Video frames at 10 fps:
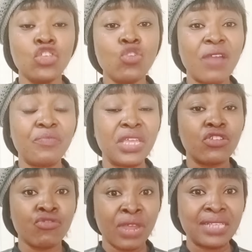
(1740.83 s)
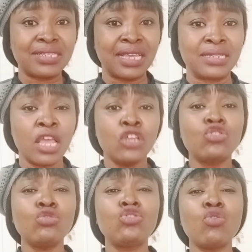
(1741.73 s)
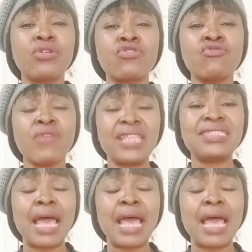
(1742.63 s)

You have been created to do great